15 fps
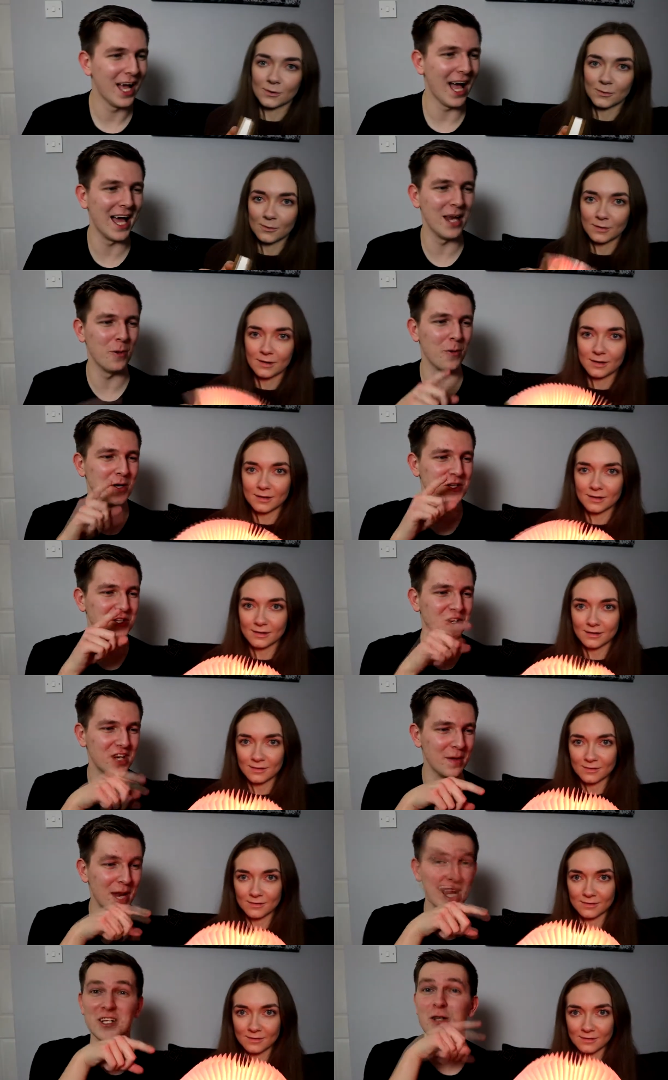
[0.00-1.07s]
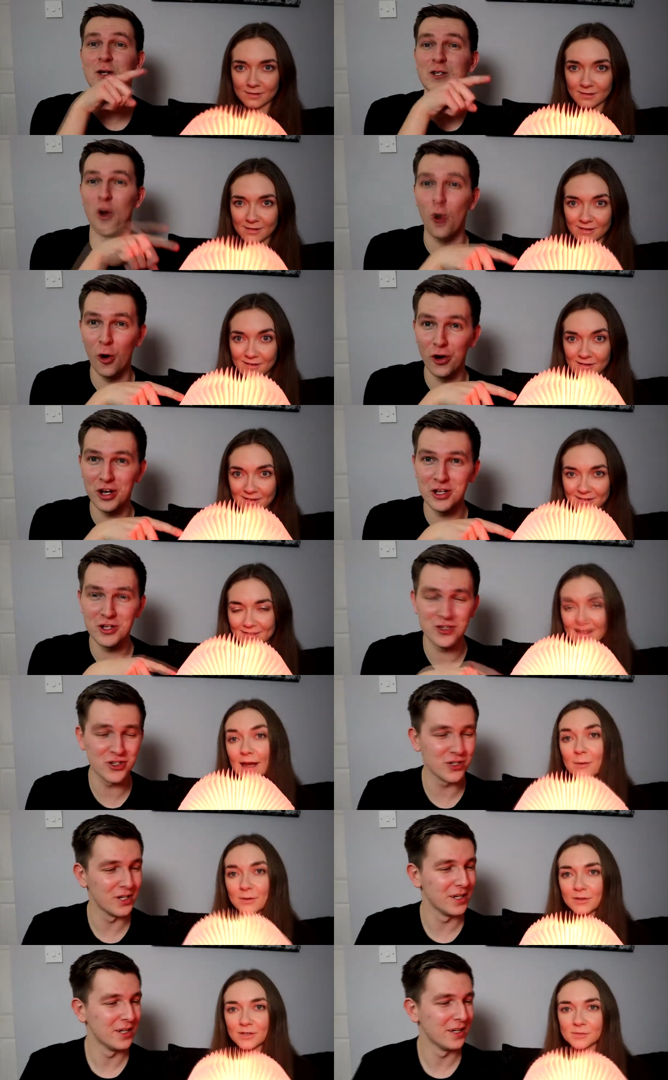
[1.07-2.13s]
Speaker 1: cool. And it was green and it was orange.
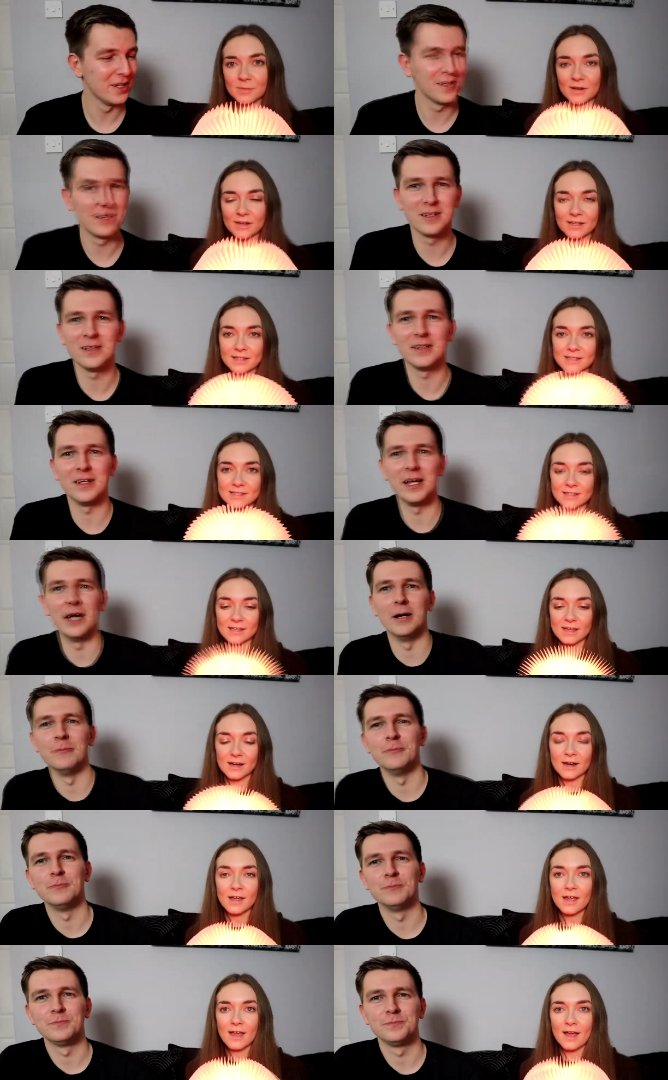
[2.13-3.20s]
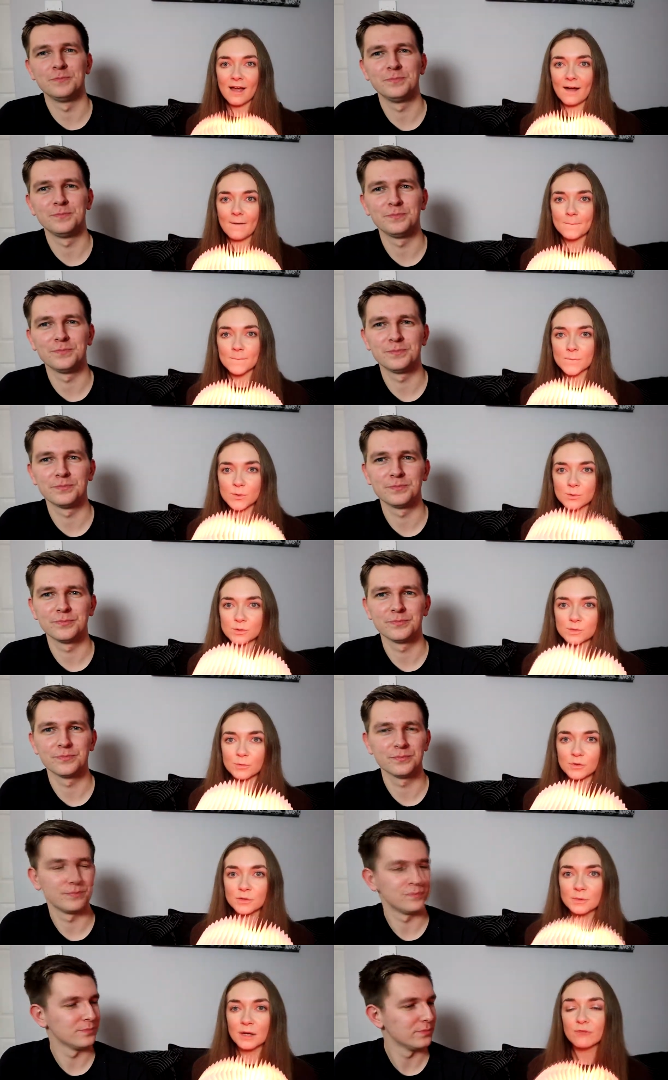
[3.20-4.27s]
That one looks better, you can
Speaker 2: see yeah. it there. Um, so it's
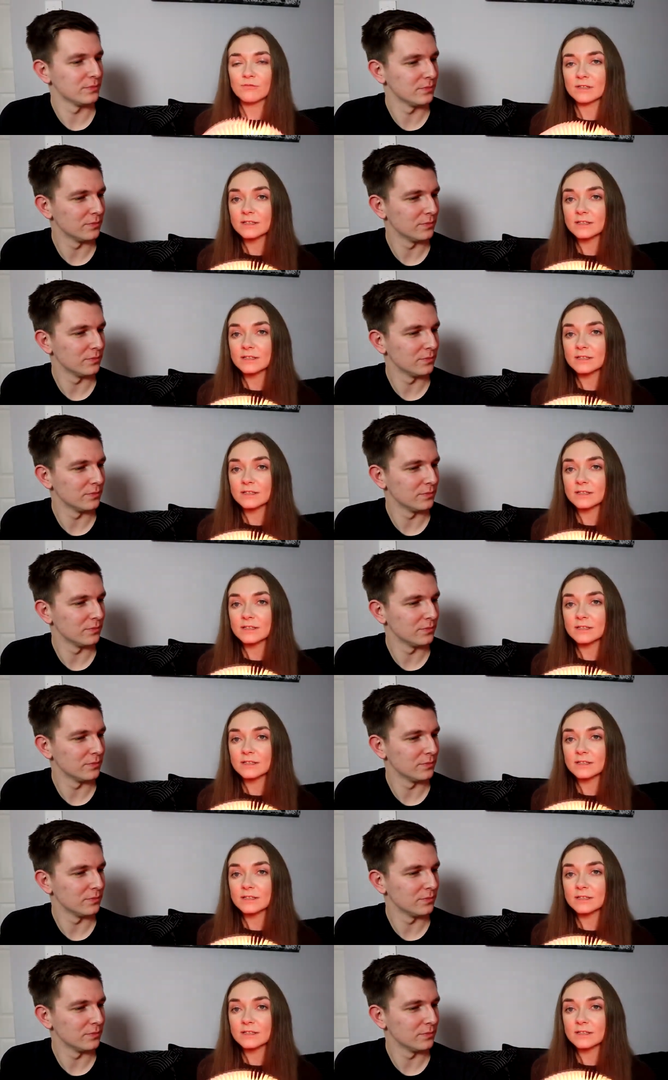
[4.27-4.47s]
supposed to be a